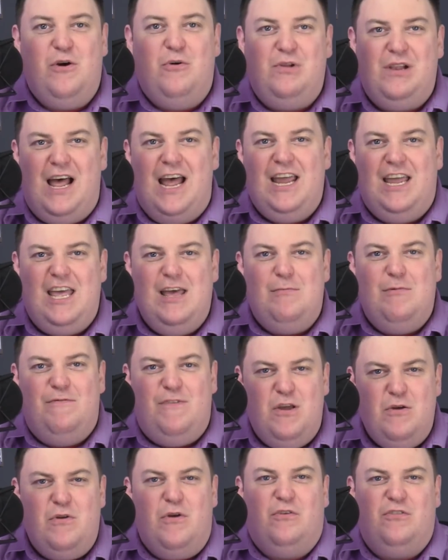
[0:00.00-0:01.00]
don't like him,
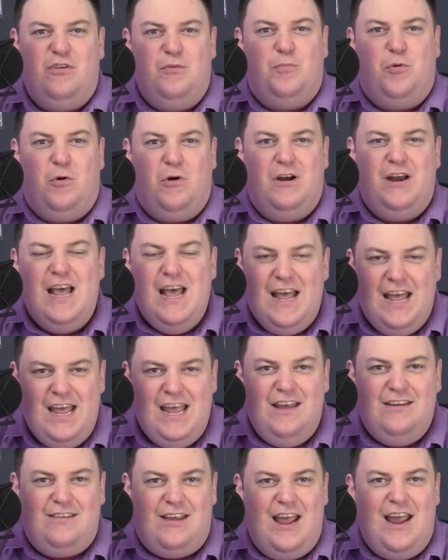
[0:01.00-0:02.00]
if you don't support
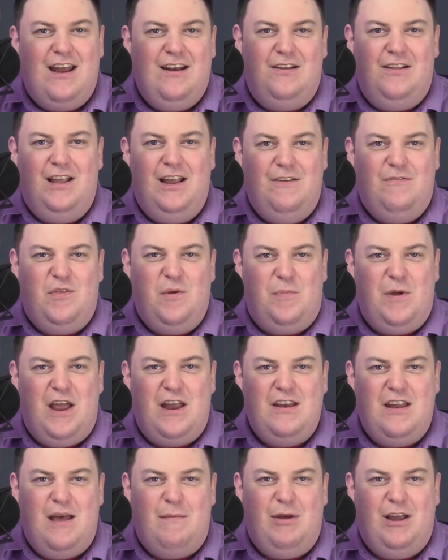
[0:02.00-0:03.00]
his handling of the
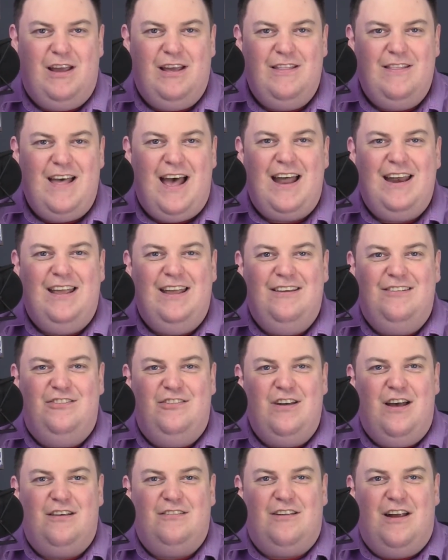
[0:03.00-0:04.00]
pandemic, that is
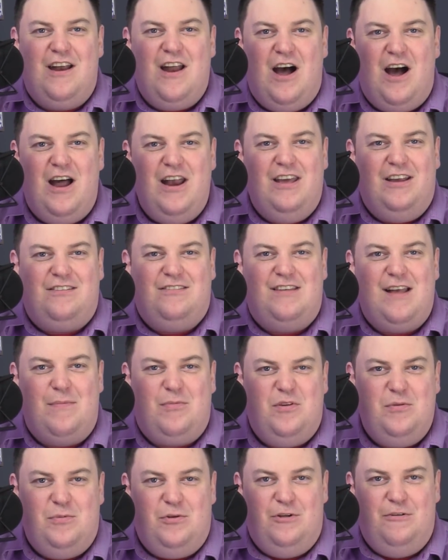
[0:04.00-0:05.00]
just an
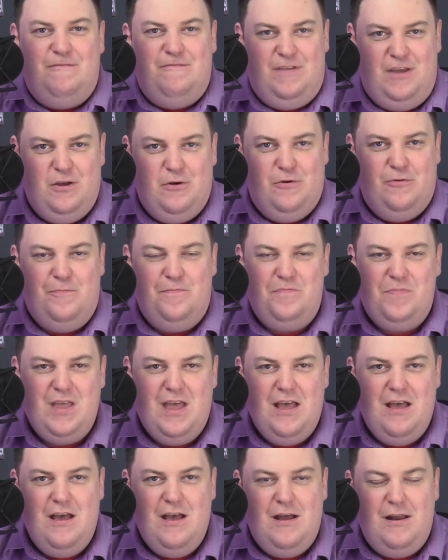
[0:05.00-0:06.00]
unacceptable view.
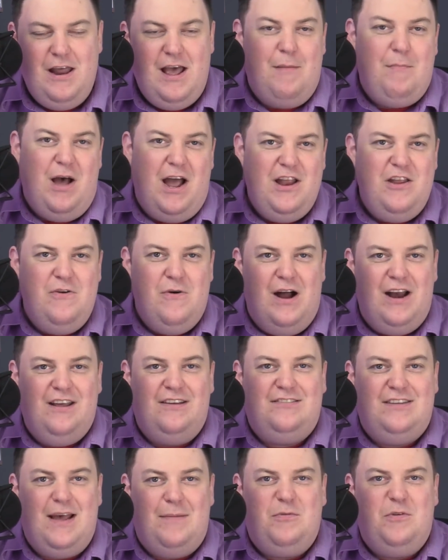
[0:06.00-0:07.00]
Now, mind you,
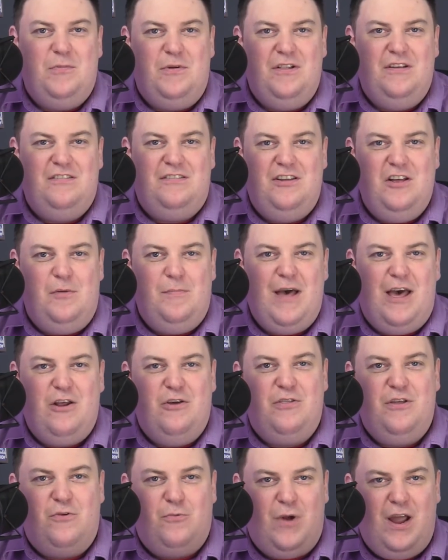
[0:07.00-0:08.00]
unacceptable is still
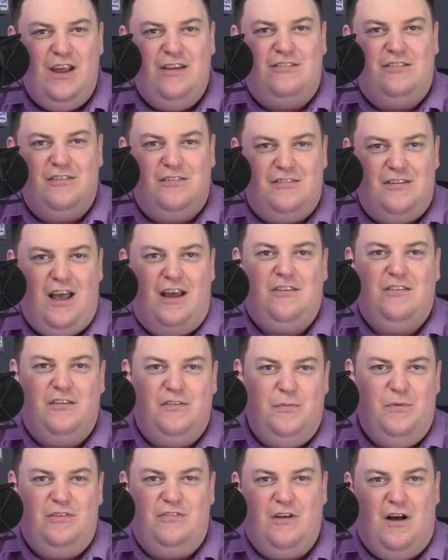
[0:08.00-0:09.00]
better than racist,
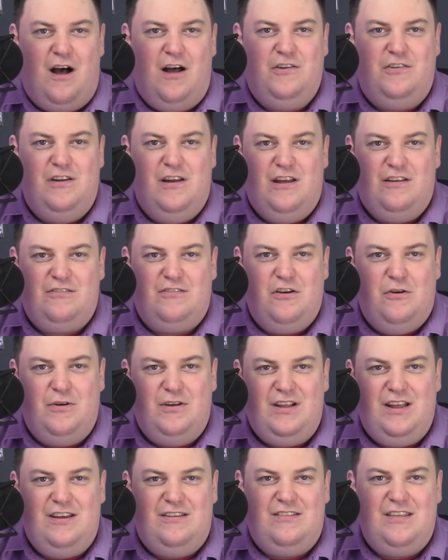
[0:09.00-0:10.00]
sexist, misogynist, so
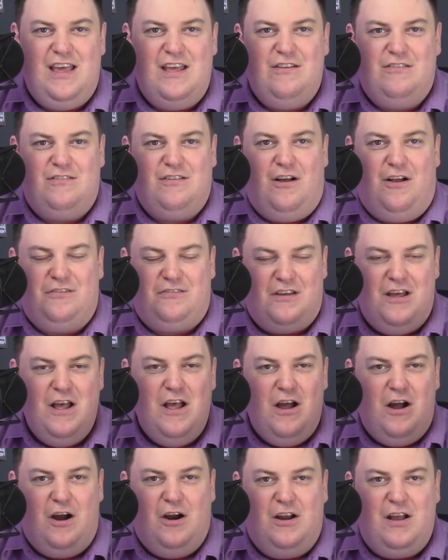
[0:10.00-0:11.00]
at least the insults
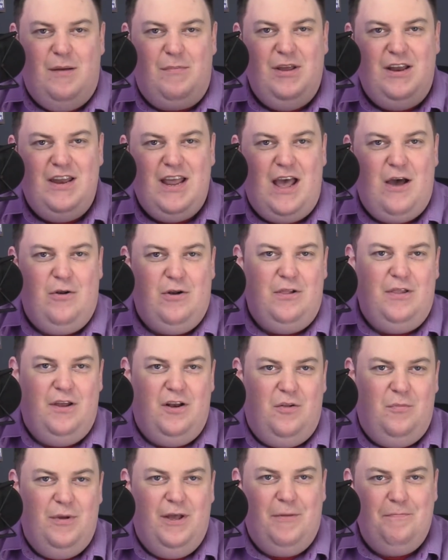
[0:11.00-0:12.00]
are coming down a
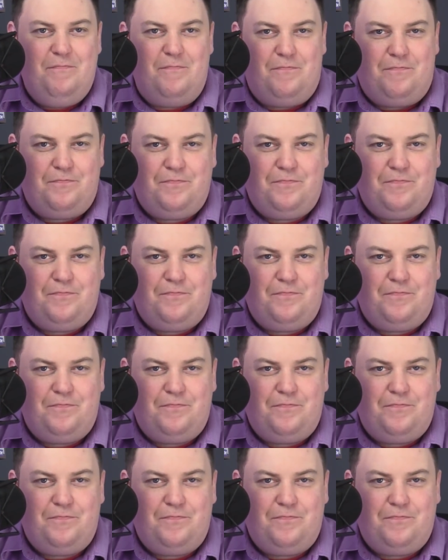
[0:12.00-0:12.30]
little bit.